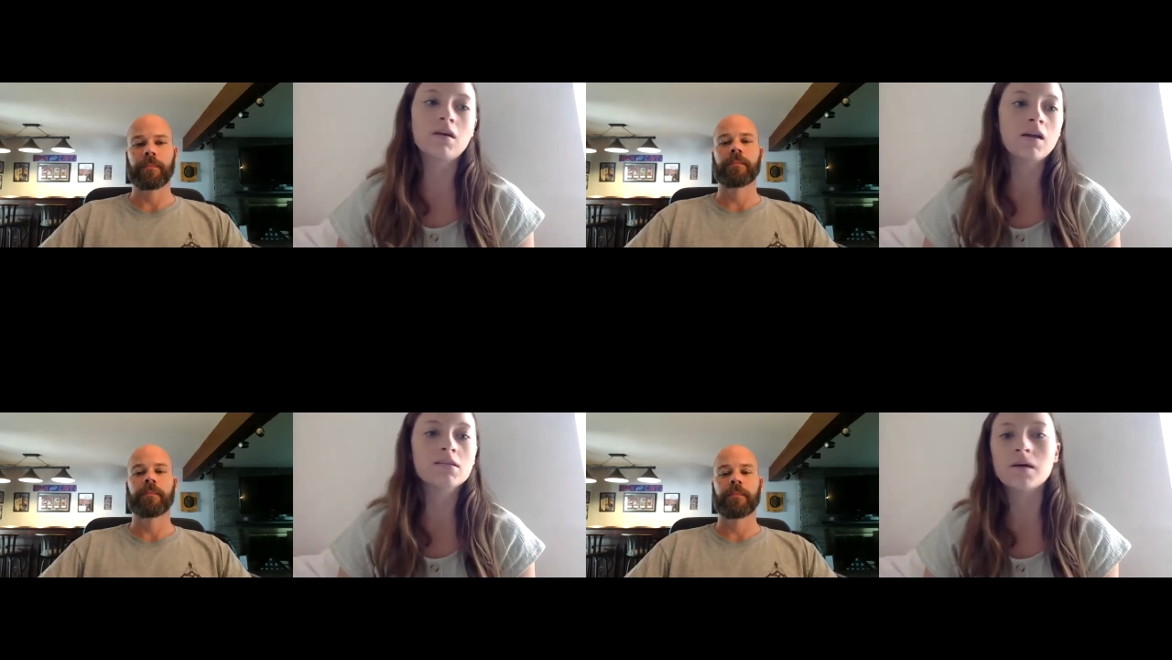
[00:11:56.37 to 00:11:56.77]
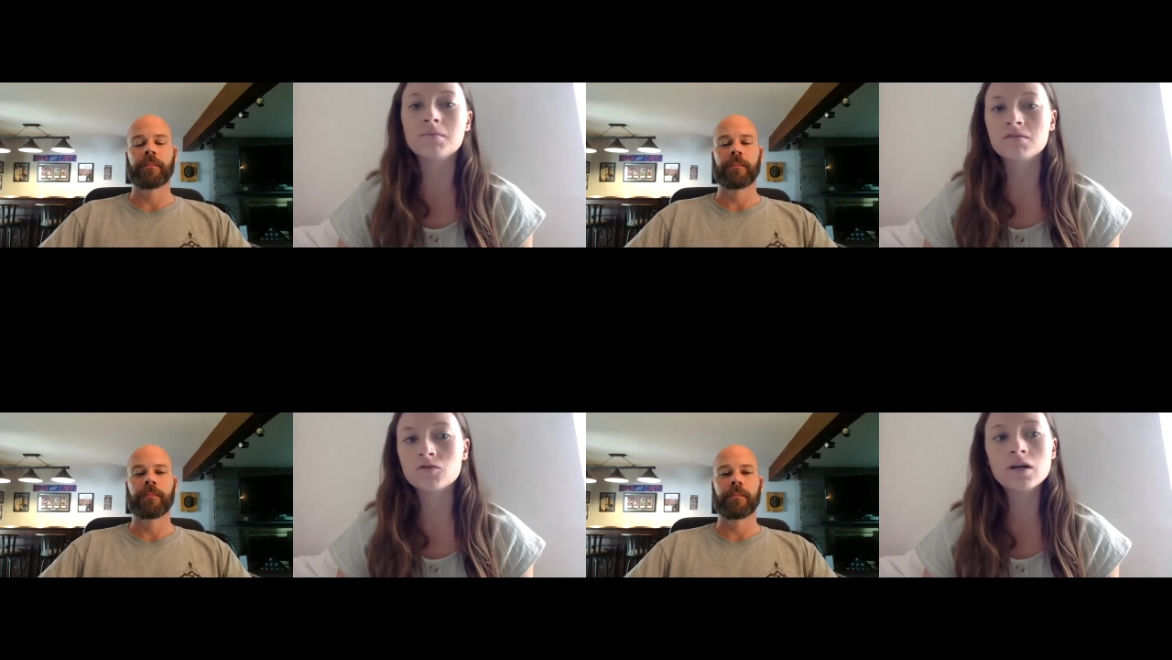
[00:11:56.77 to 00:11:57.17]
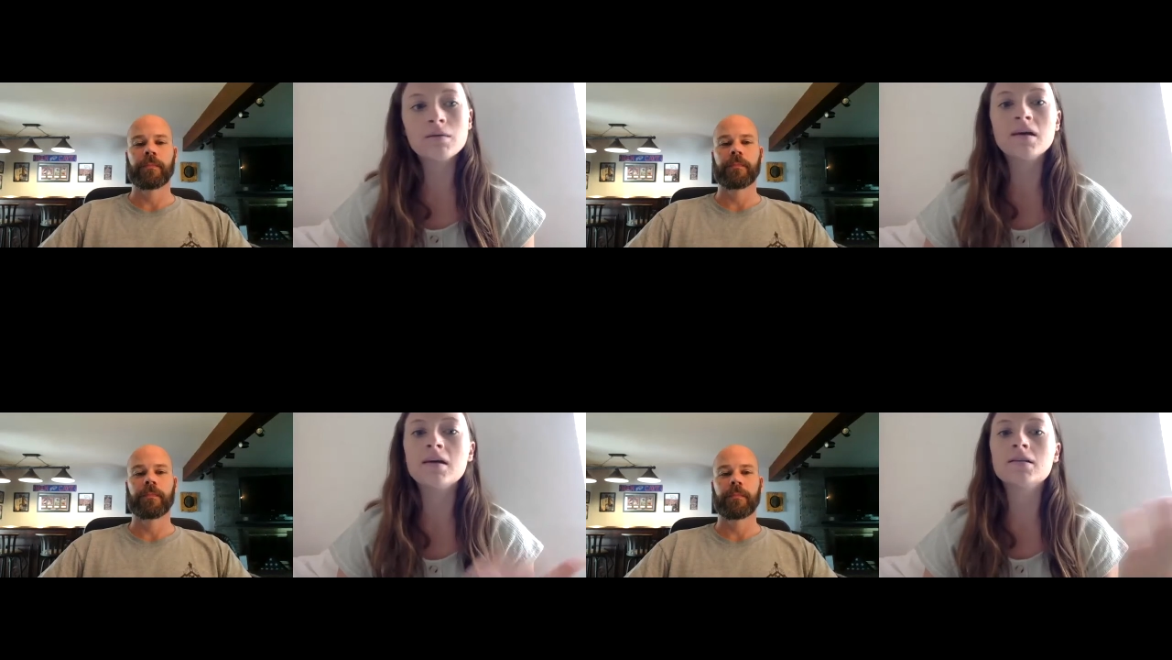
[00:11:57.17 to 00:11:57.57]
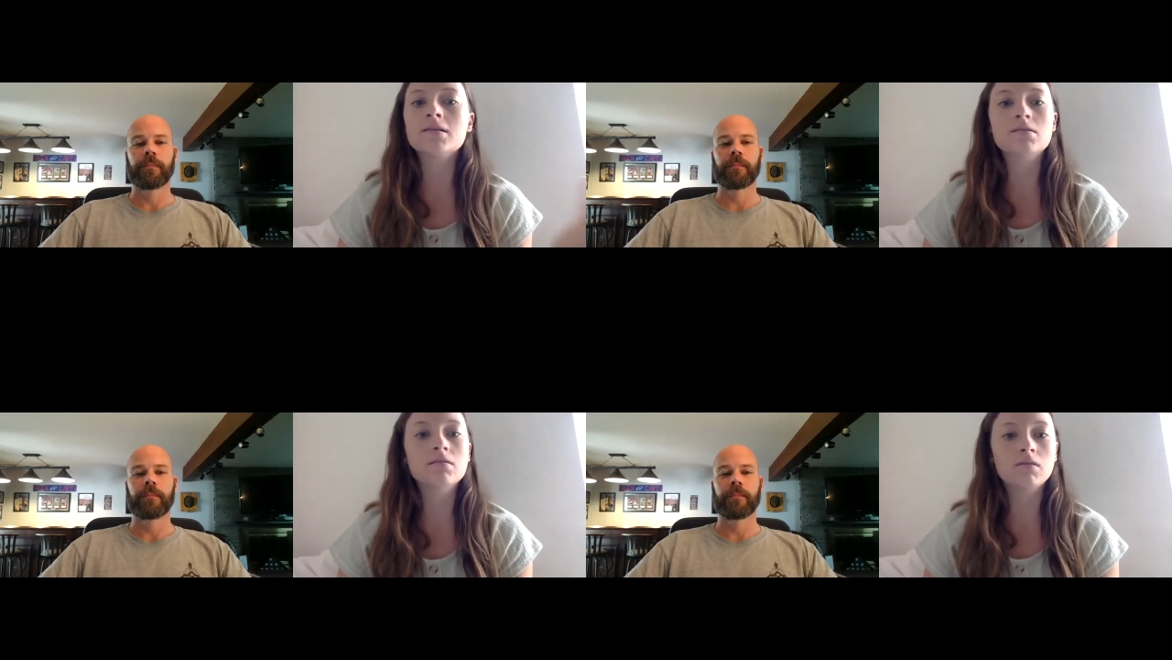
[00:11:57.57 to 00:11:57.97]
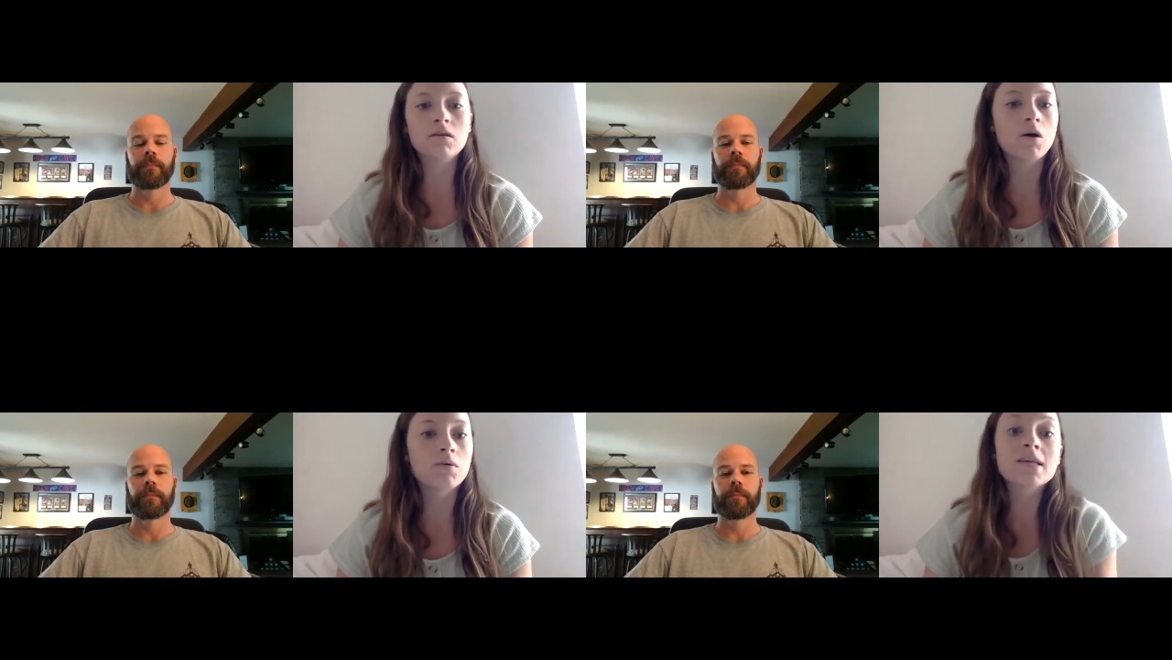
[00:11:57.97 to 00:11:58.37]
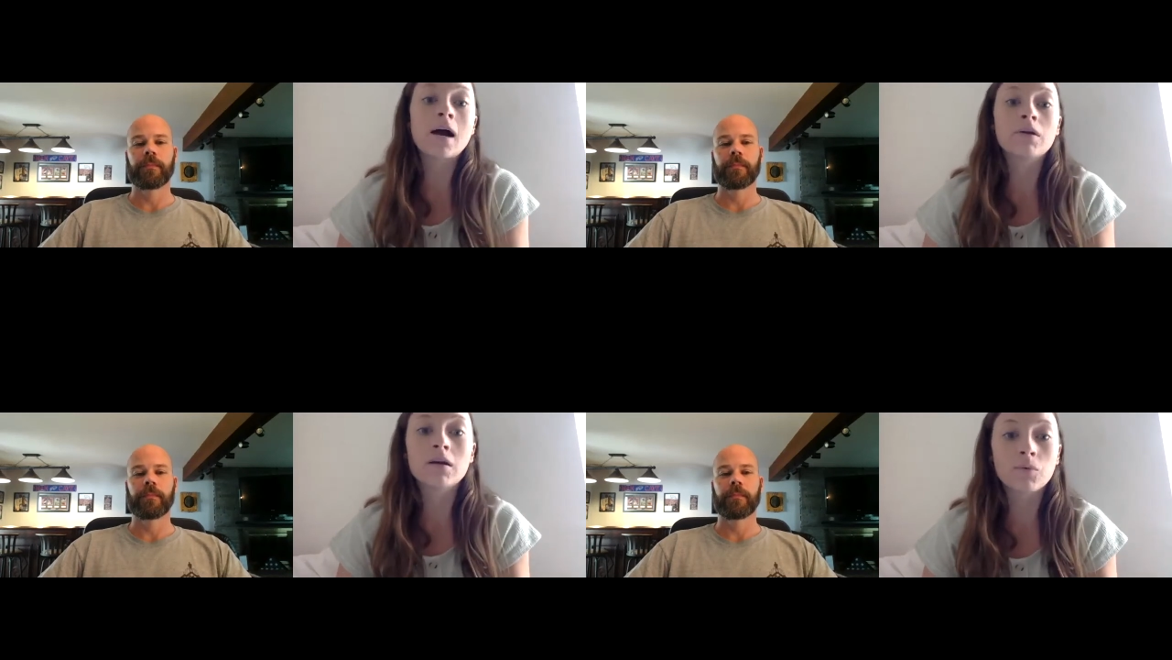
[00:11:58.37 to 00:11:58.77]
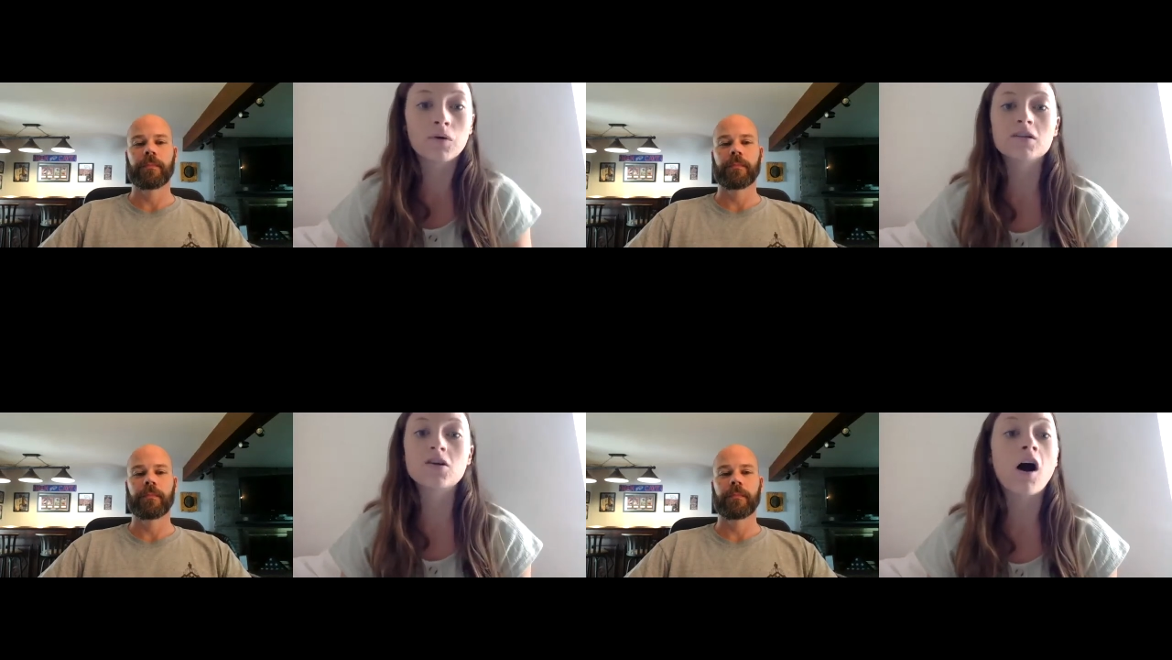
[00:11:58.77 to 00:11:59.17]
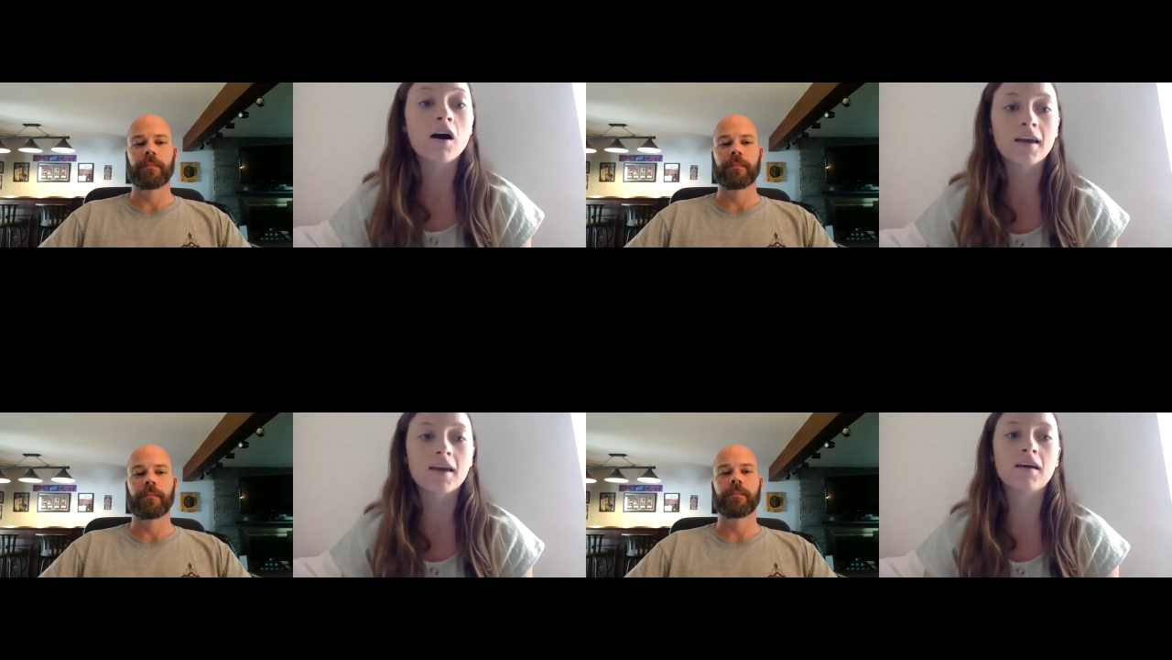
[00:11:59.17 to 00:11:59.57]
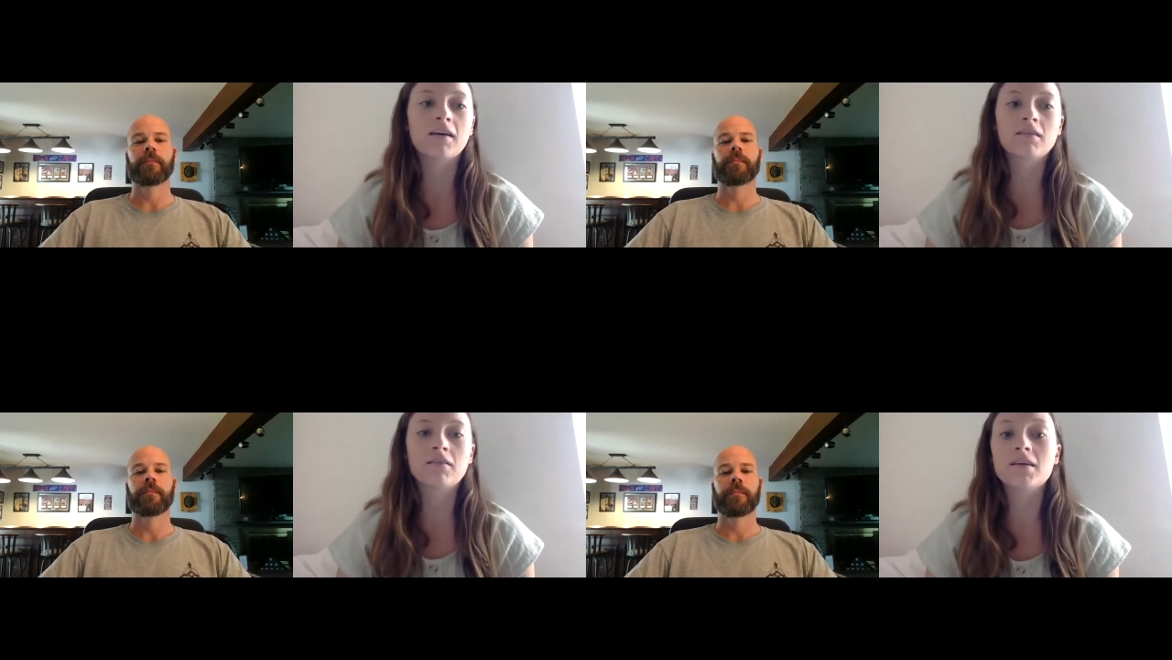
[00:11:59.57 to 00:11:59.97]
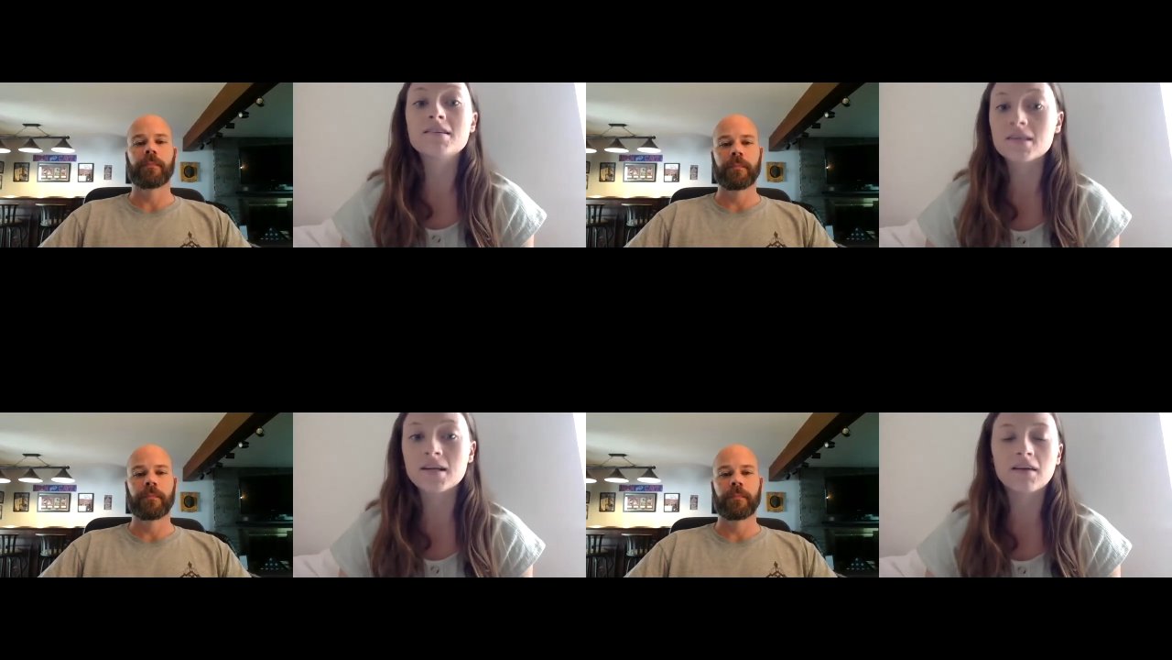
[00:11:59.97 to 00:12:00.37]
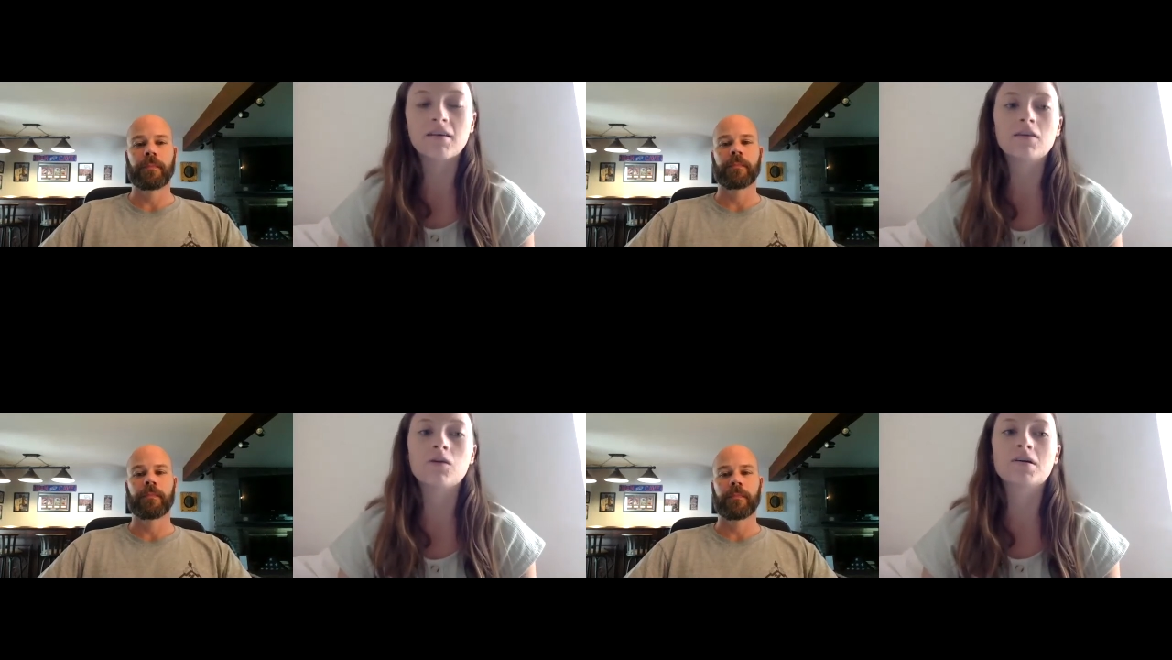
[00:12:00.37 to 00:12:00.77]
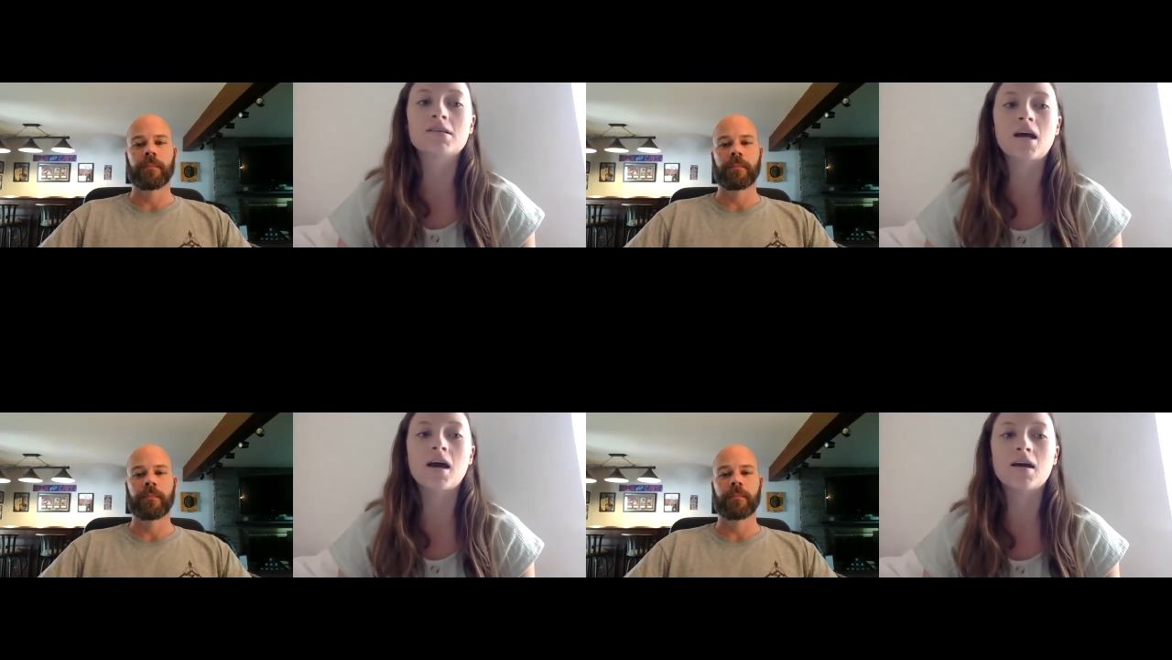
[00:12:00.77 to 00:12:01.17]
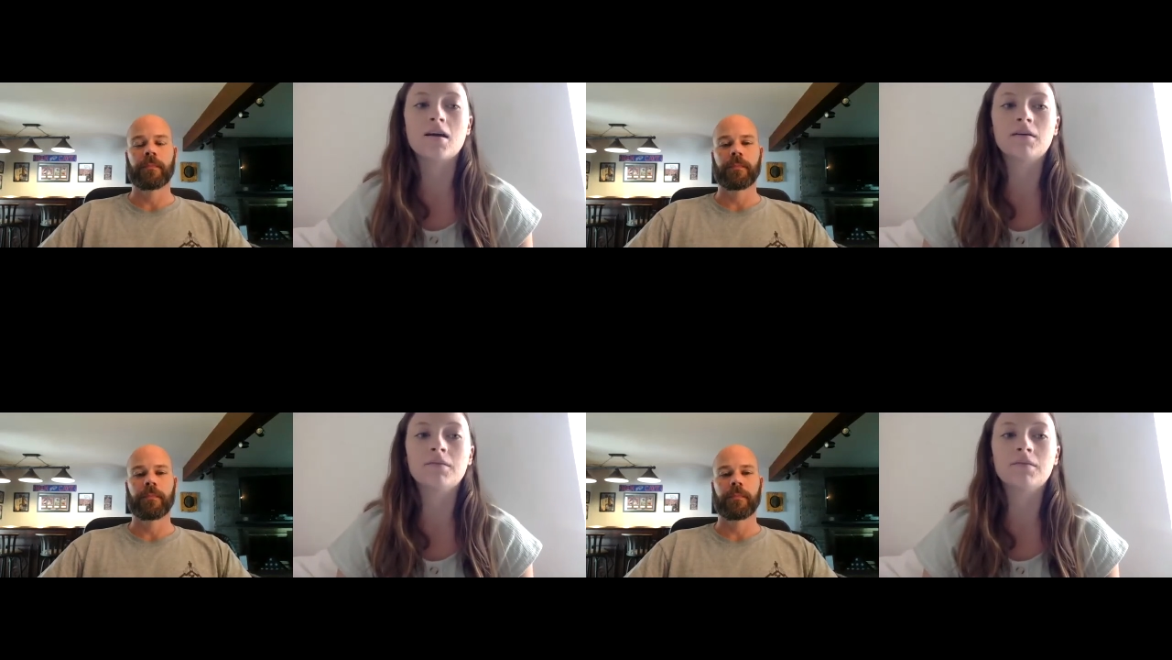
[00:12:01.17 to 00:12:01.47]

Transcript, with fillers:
Speaker 1: any types of treatments you know sounding board talking listening like you were saying